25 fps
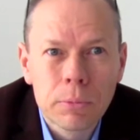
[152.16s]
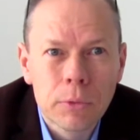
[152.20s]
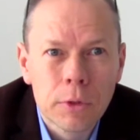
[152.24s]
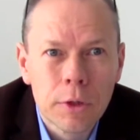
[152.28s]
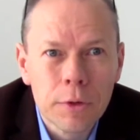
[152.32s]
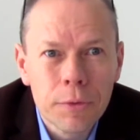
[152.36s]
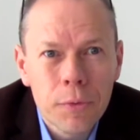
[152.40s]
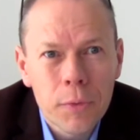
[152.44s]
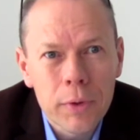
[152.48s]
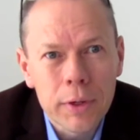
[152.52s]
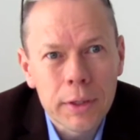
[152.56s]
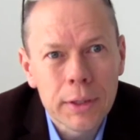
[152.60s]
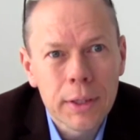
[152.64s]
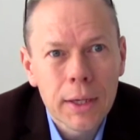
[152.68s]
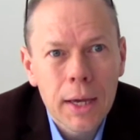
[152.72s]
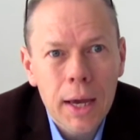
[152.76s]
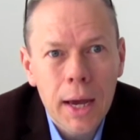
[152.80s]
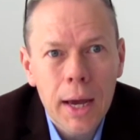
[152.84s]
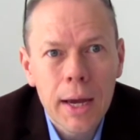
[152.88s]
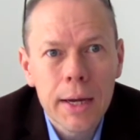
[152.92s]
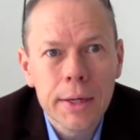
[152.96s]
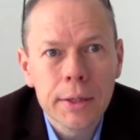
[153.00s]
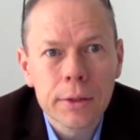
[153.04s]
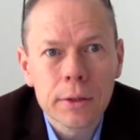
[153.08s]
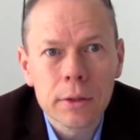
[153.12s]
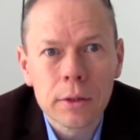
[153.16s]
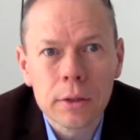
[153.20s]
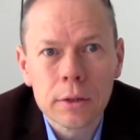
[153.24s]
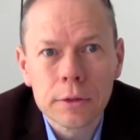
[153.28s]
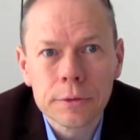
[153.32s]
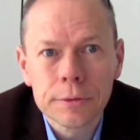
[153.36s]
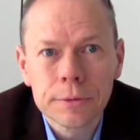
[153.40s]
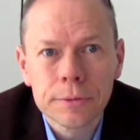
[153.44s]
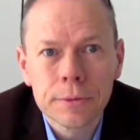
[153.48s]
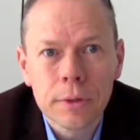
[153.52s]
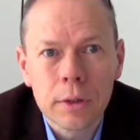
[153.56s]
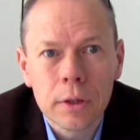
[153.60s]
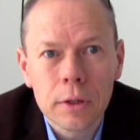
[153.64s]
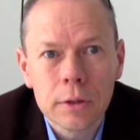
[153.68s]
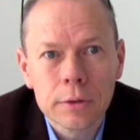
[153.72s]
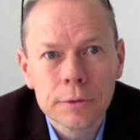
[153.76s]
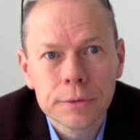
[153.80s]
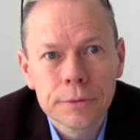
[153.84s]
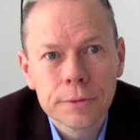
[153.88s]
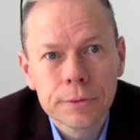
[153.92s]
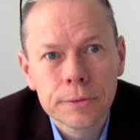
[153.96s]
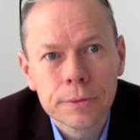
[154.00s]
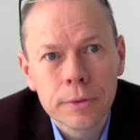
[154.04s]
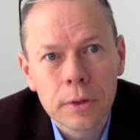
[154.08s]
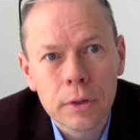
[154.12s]
different kind of
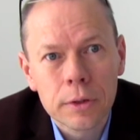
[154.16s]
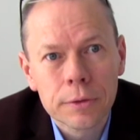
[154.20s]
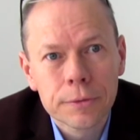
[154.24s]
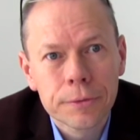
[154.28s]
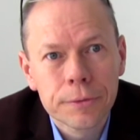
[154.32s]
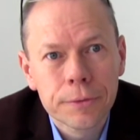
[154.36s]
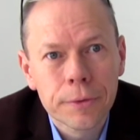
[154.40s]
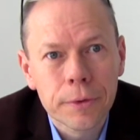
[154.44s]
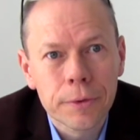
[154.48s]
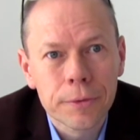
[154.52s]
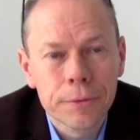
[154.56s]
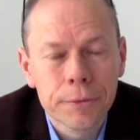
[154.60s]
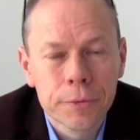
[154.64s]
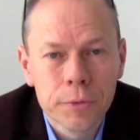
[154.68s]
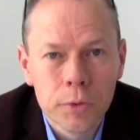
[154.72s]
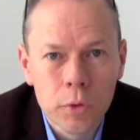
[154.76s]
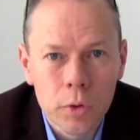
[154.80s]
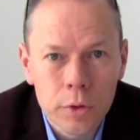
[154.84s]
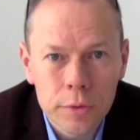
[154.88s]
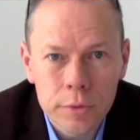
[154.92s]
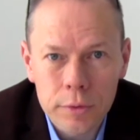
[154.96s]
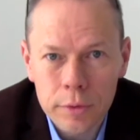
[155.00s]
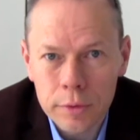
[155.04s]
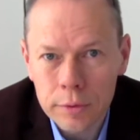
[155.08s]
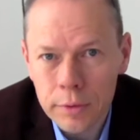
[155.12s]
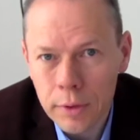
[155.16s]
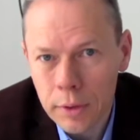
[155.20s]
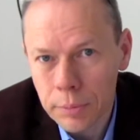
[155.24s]
sources.